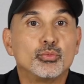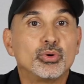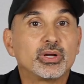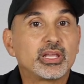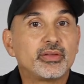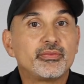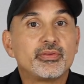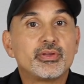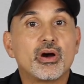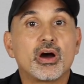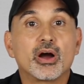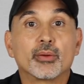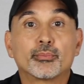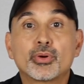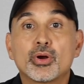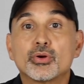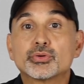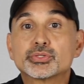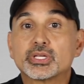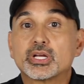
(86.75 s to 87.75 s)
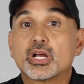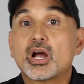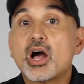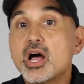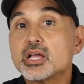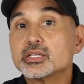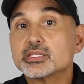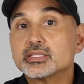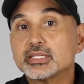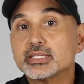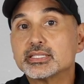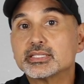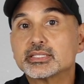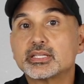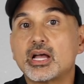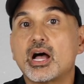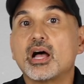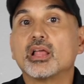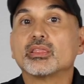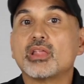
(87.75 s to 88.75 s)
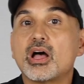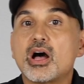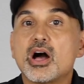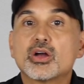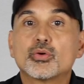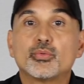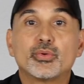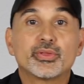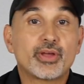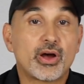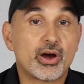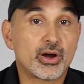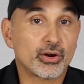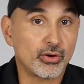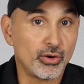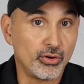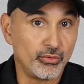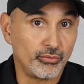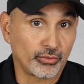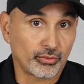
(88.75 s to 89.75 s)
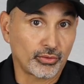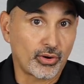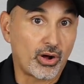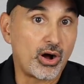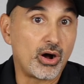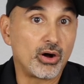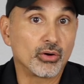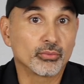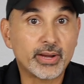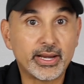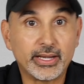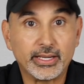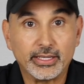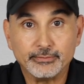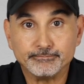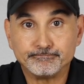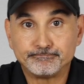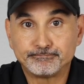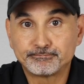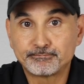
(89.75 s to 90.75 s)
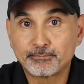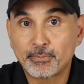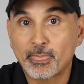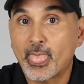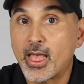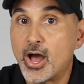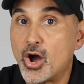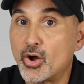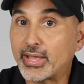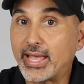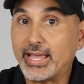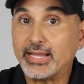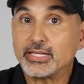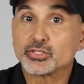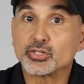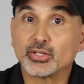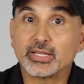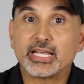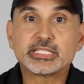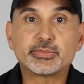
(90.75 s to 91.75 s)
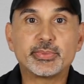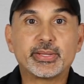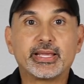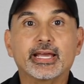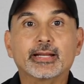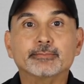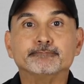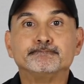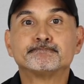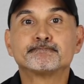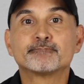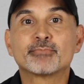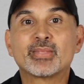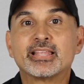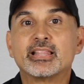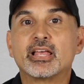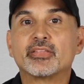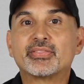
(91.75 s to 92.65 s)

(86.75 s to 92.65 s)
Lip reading: we'll give you our pros and cons list along with our overall rating. Okay, so let's begin. Now